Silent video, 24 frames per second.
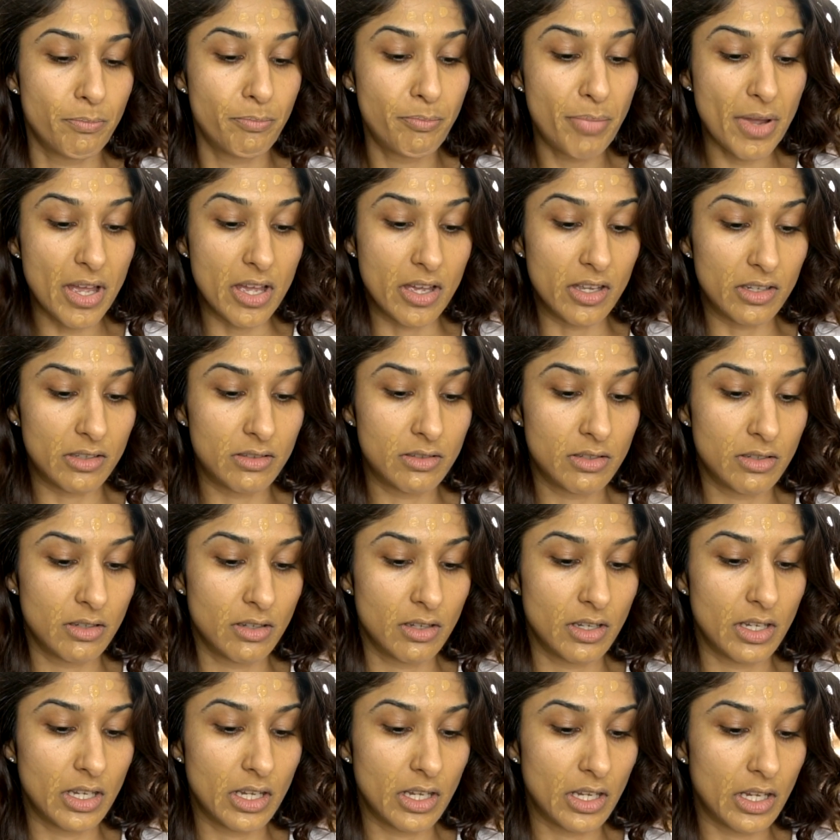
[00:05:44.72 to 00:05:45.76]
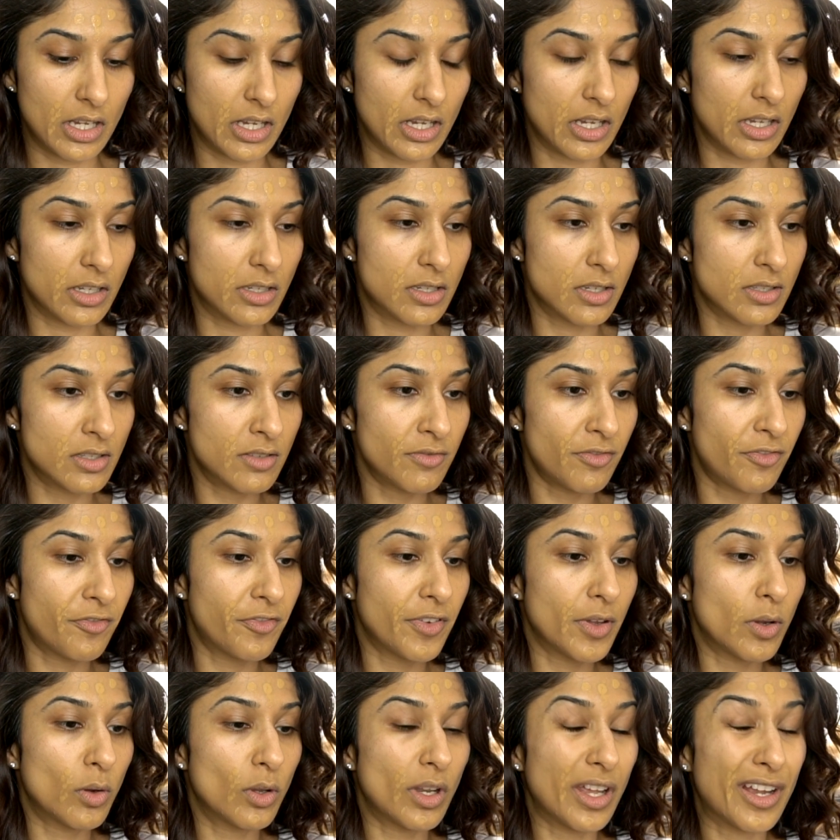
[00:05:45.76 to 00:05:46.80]
but it doesn't
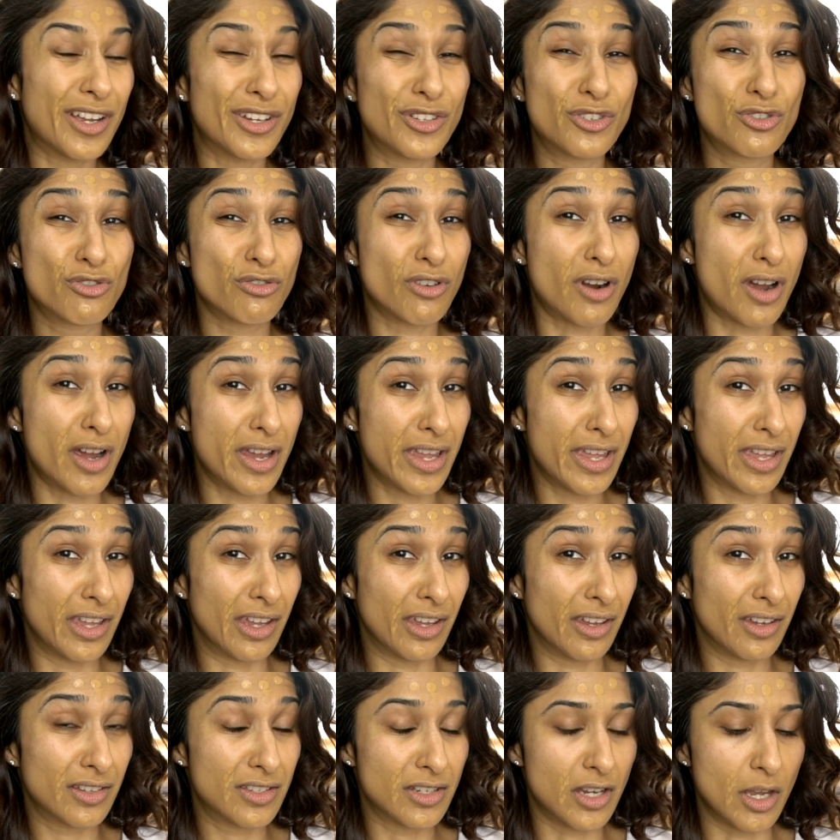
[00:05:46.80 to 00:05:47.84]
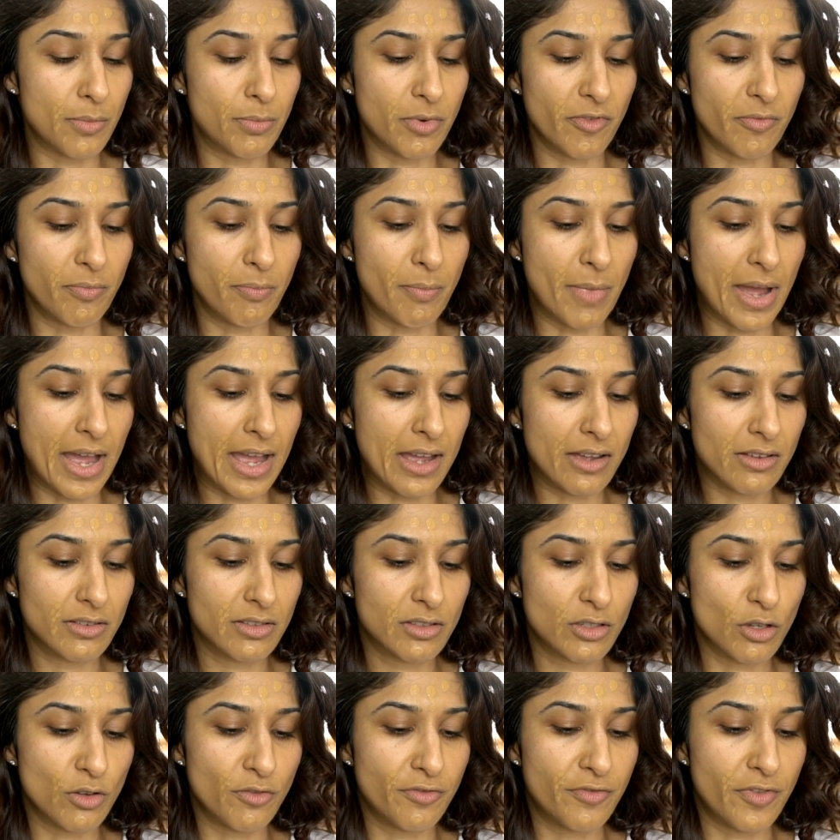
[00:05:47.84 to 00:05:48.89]
feel like a drying type of matte
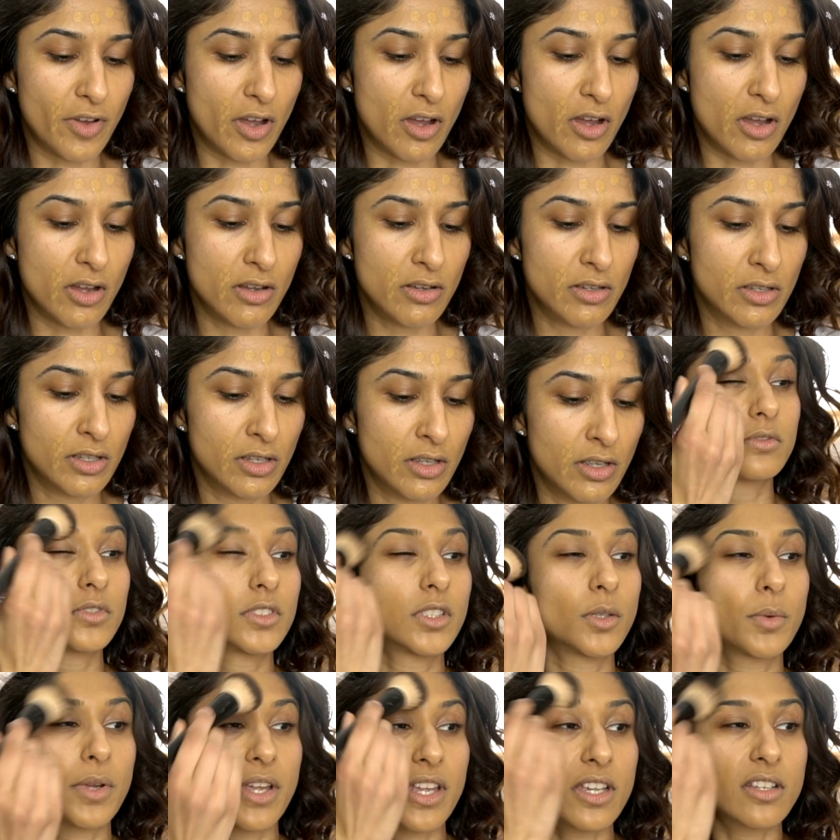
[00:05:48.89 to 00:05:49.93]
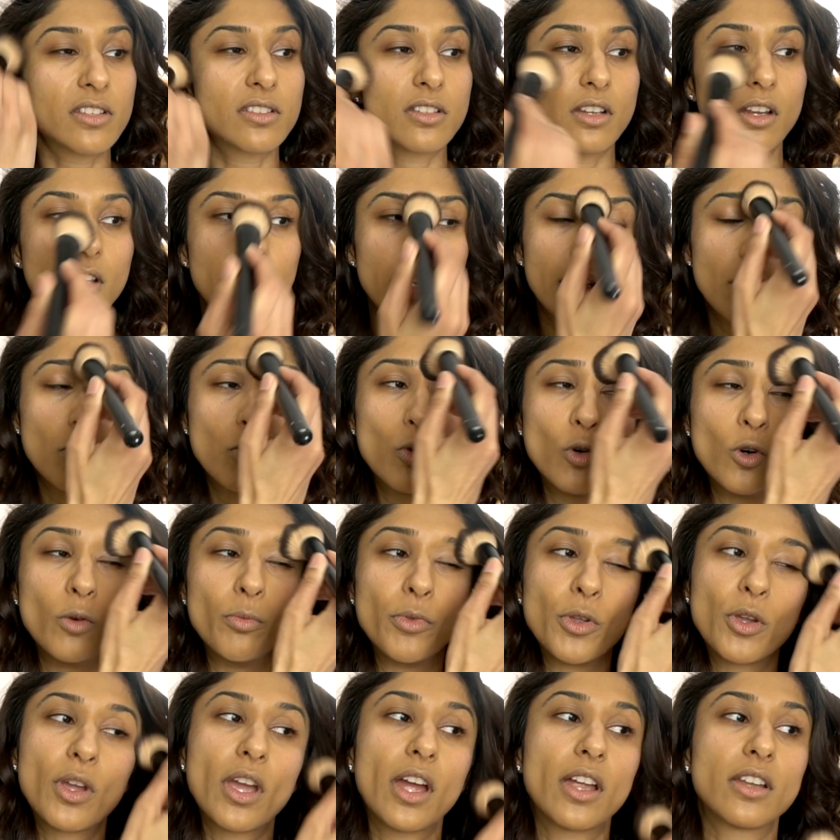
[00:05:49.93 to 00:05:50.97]
so far. So it is slightly warm.
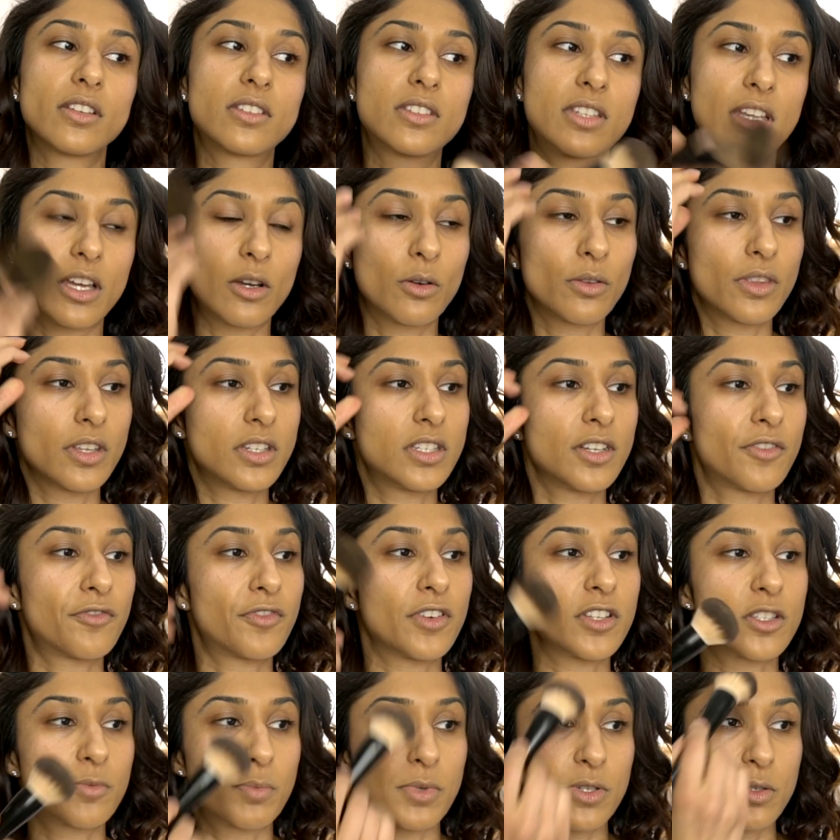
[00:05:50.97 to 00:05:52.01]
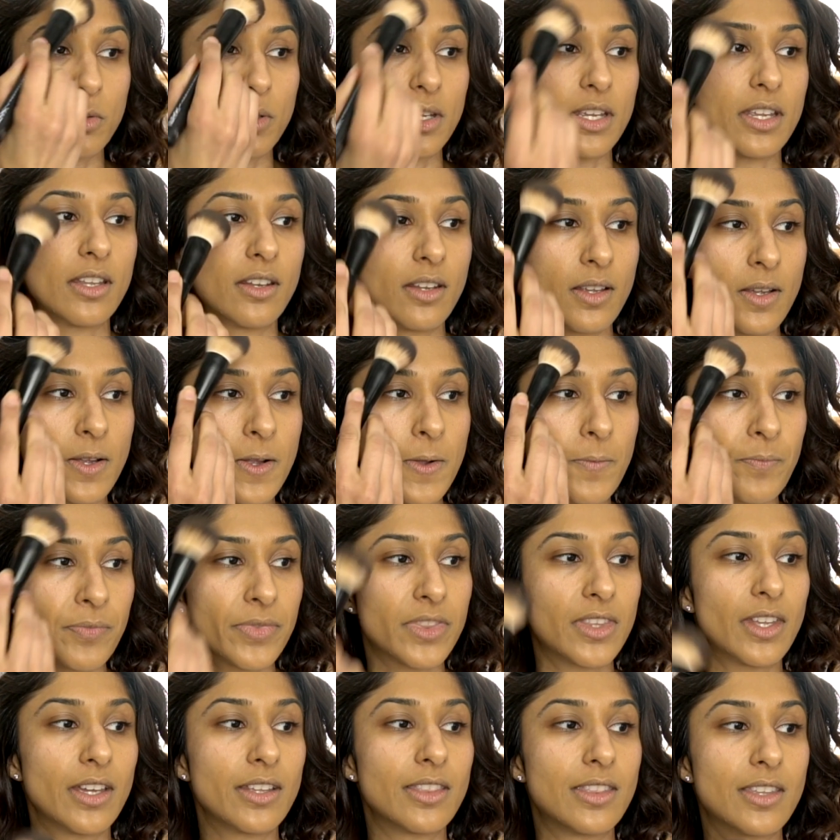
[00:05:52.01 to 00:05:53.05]
You can tell the difference between
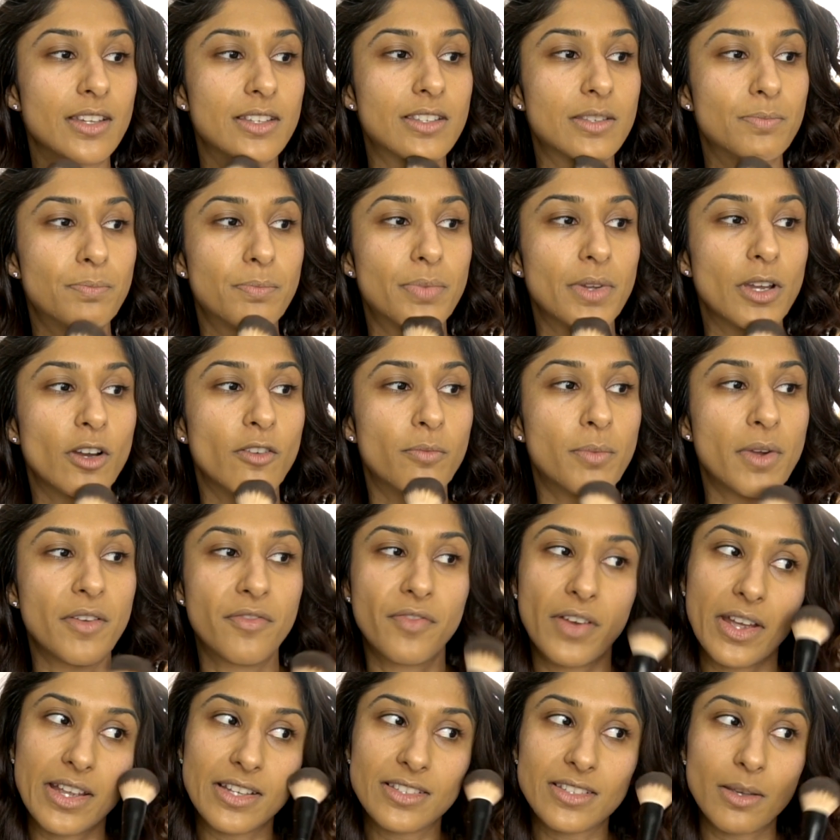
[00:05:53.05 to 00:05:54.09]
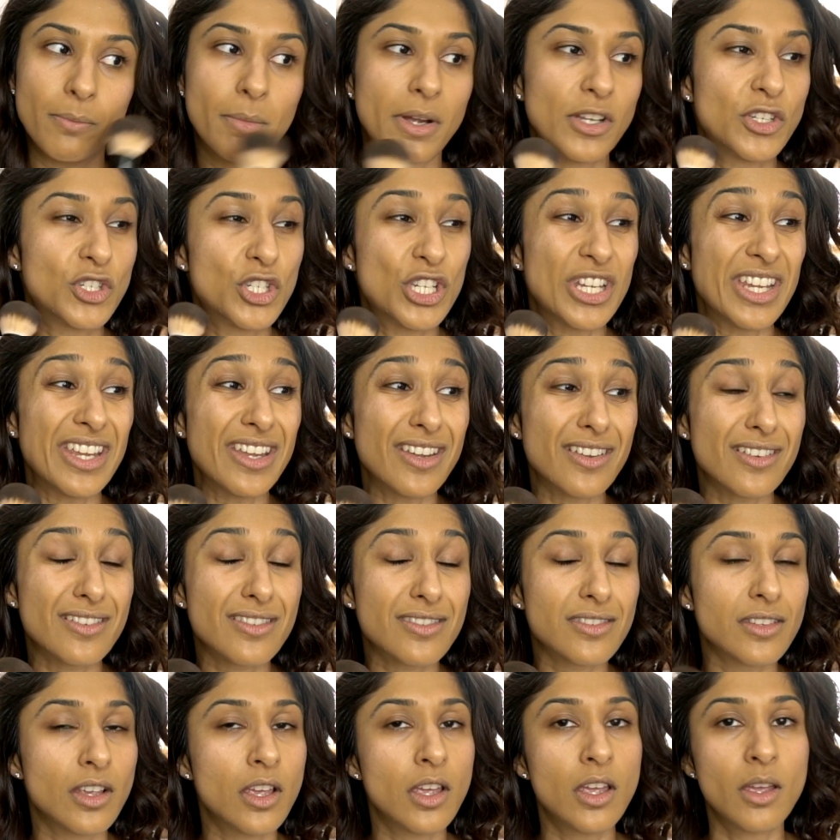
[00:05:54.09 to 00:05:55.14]
like this bit of my face and my
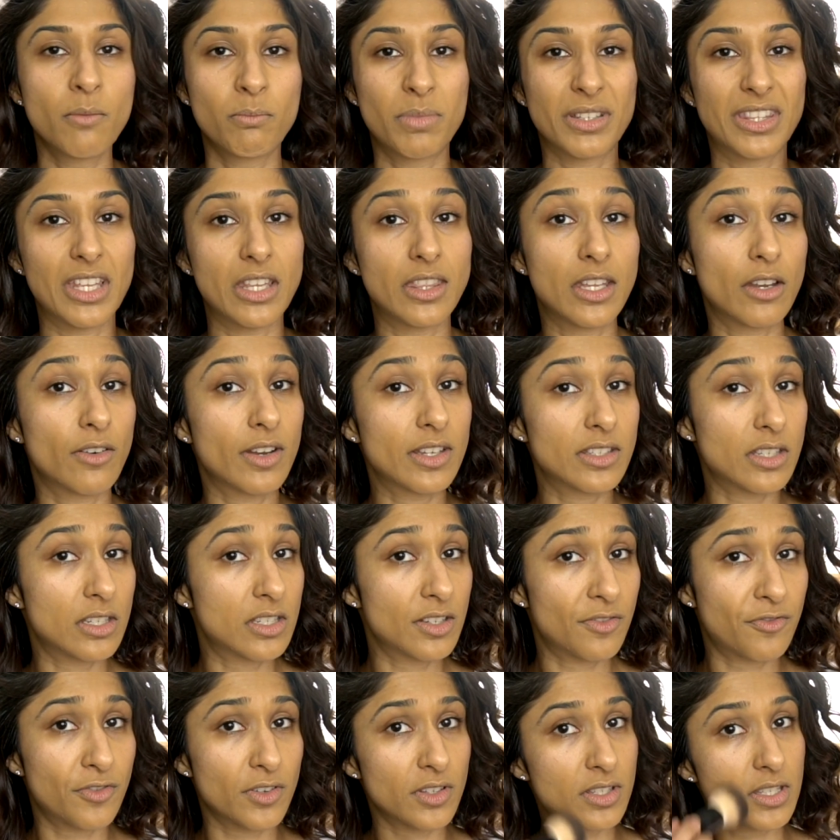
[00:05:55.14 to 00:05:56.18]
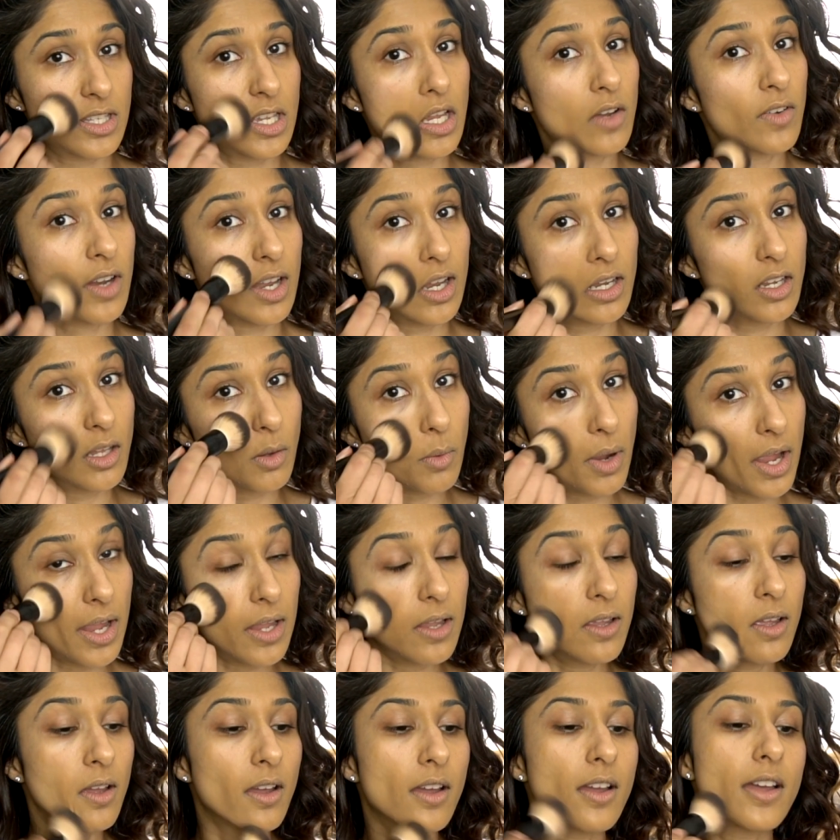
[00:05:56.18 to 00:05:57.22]
cheeks, but then there is a difference there
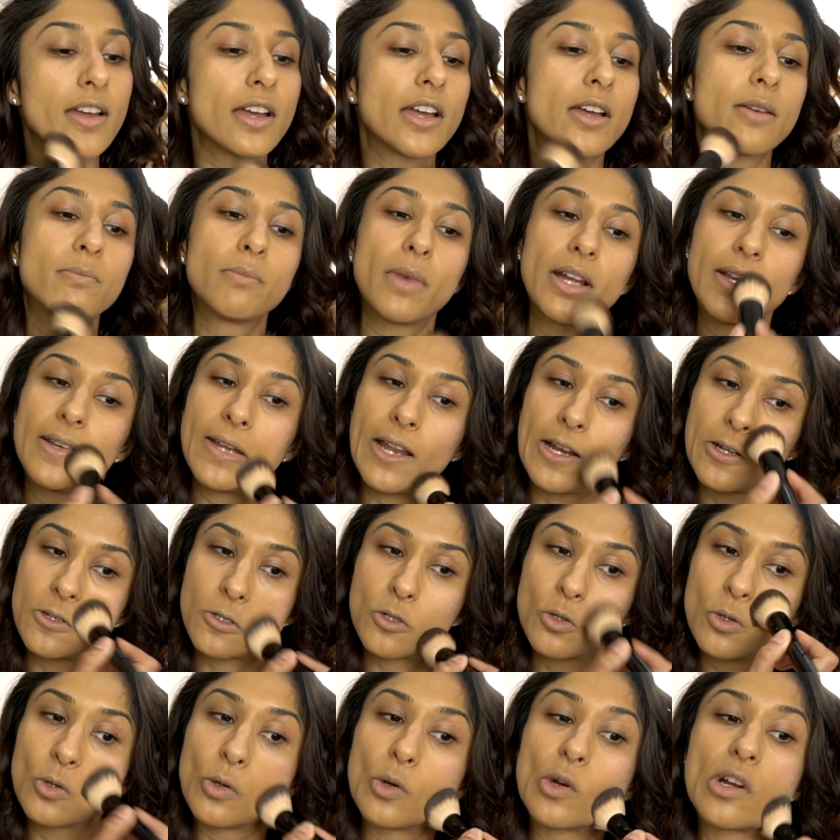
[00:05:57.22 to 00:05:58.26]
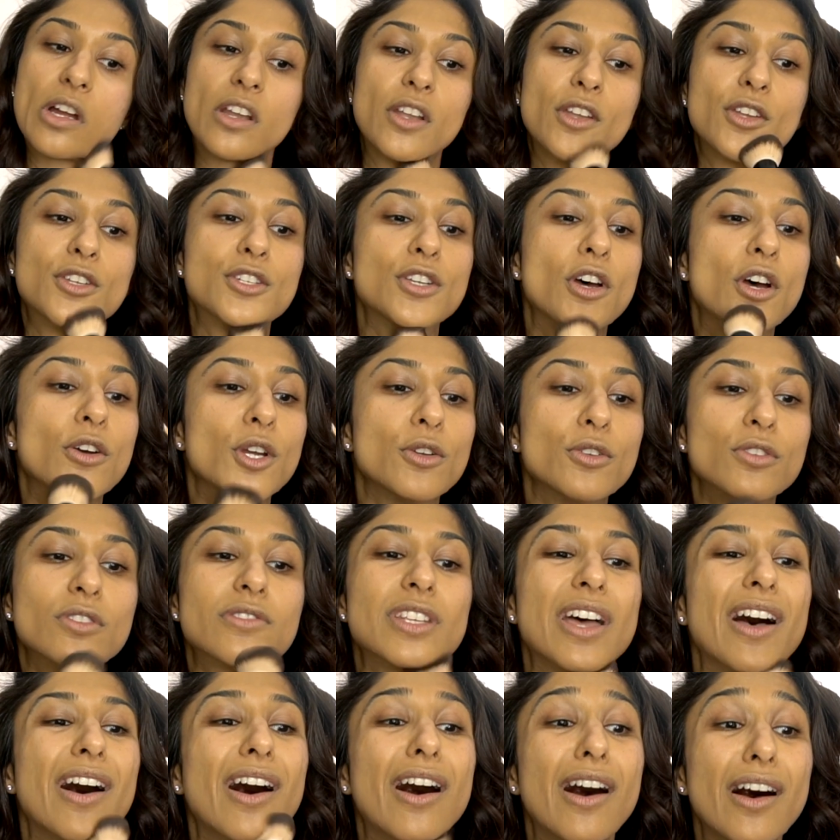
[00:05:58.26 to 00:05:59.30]
anyway. My natural kind of
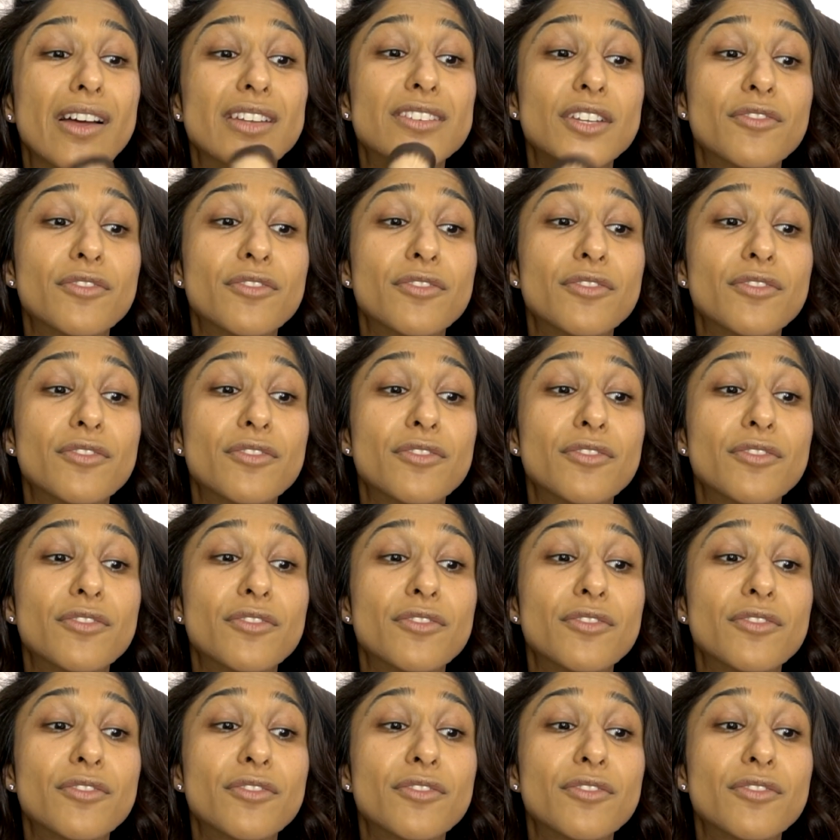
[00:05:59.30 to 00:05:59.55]
tones are